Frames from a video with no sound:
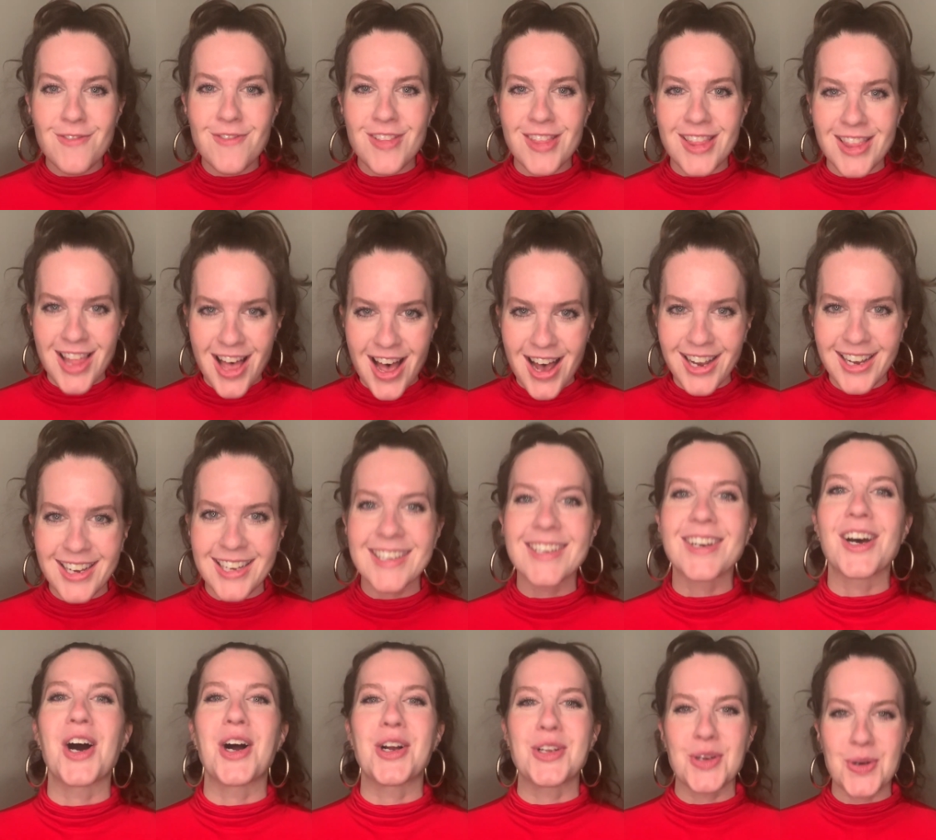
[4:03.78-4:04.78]
of luck
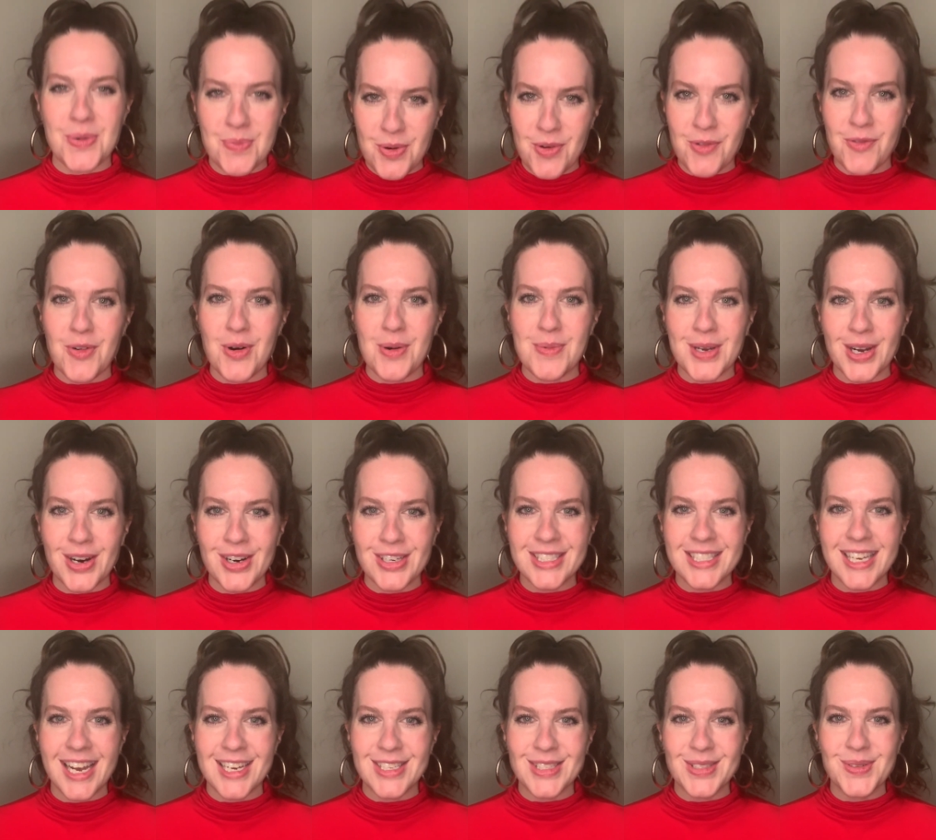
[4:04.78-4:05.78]
on your performing
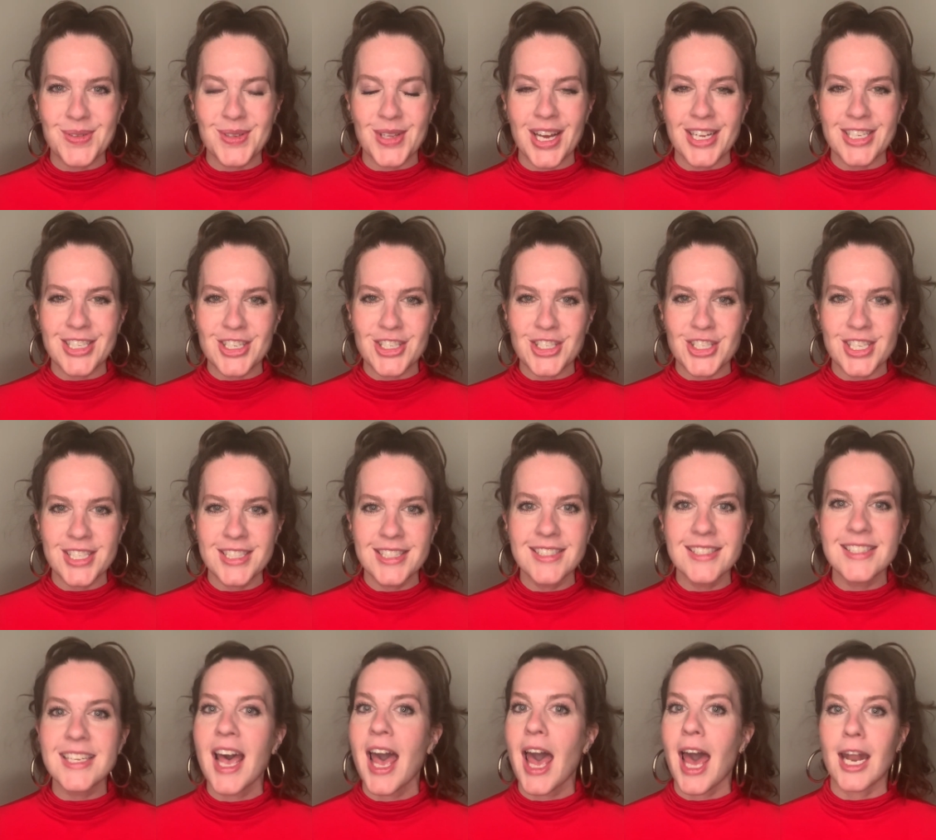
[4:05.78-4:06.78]
arts high school
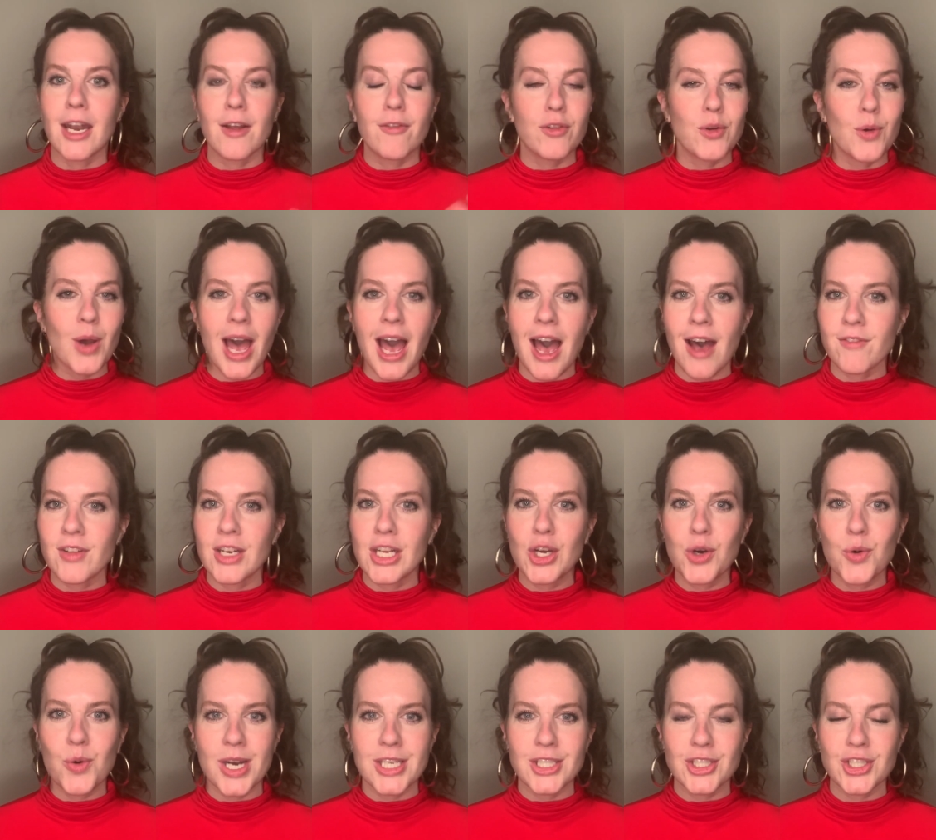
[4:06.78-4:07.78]
auditions, and if you have
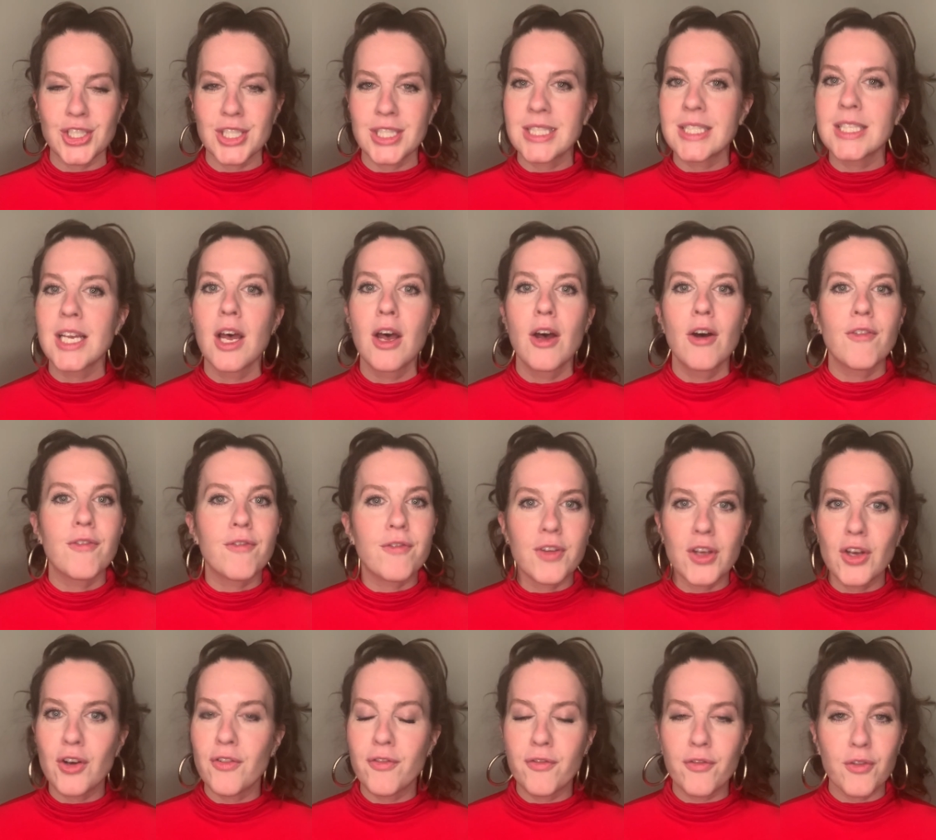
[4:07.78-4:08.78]
any questions,
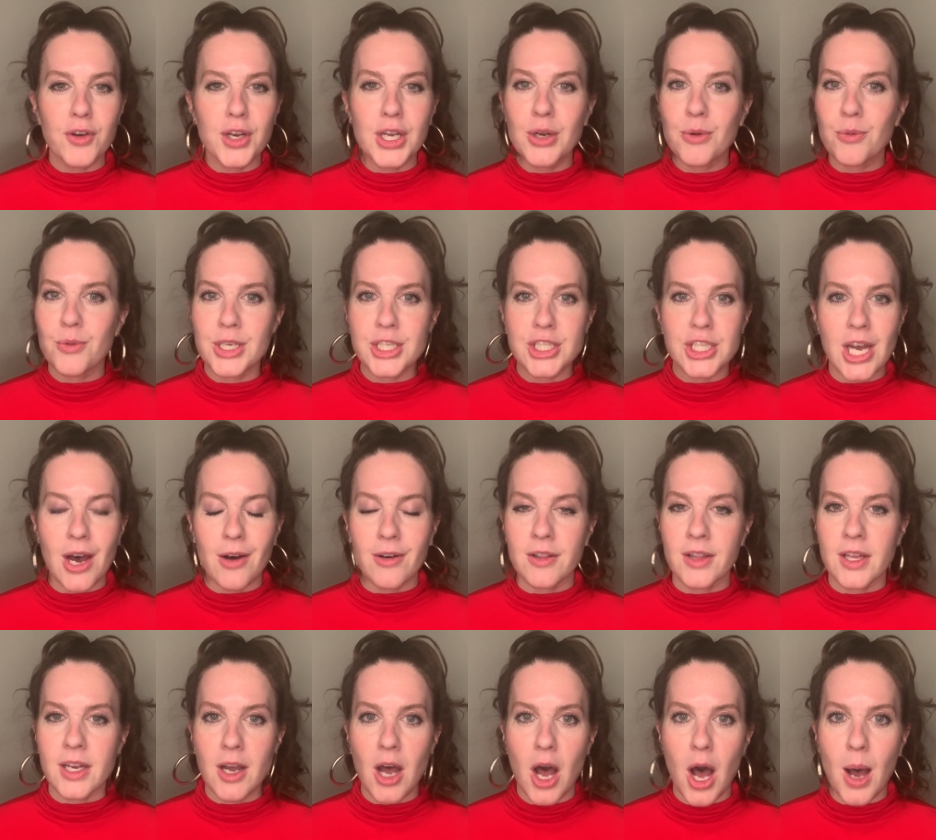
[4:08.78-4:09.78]
feel free to reach out
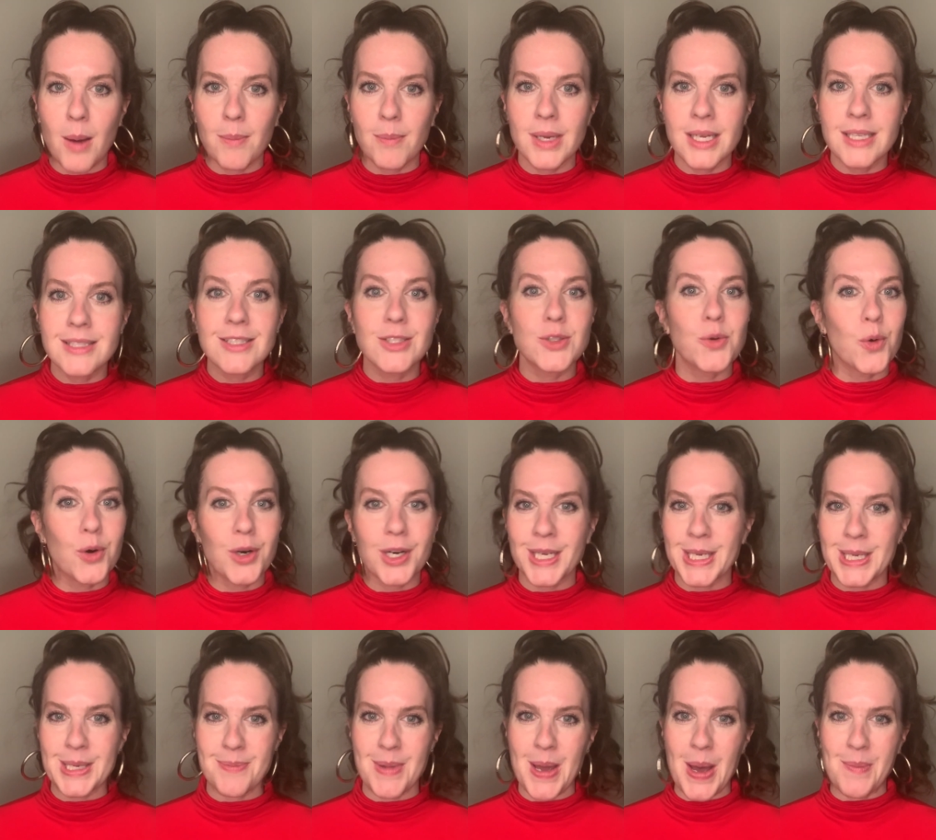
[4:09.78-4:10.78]
in the comments or
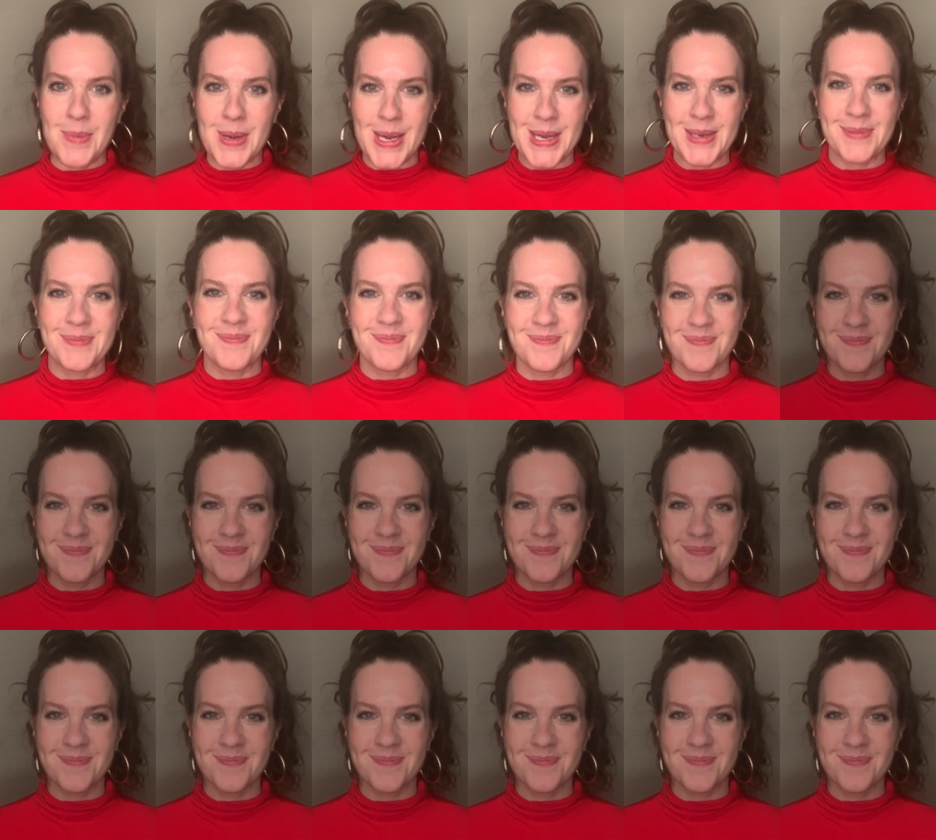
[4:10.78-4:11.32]
to email me.